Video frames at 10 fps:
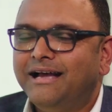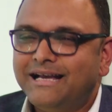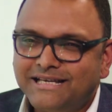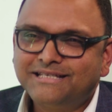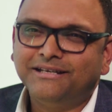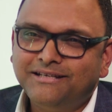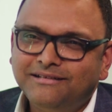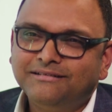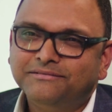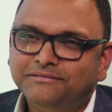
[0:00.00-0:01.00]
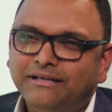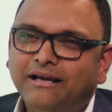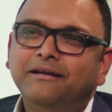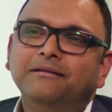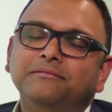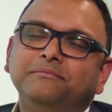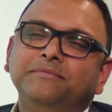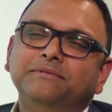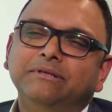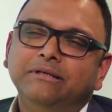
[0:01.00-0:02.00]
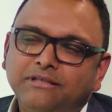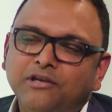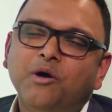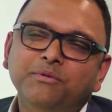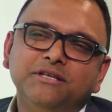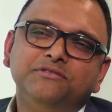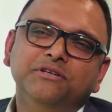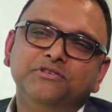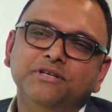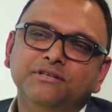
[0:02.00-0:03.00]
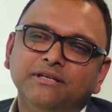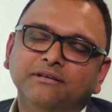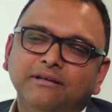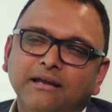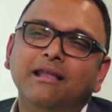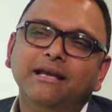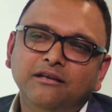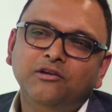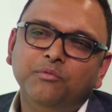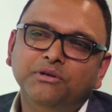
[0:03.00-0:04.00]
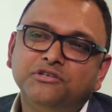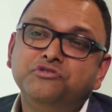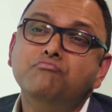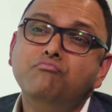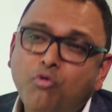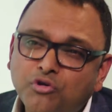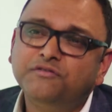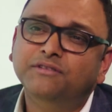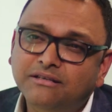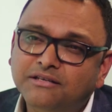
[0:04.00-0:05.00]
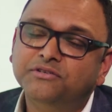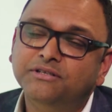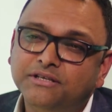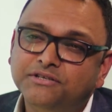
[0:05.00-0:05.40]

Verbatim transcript: As I stated, telecom industry is changing. And like telecom industry, most of the industries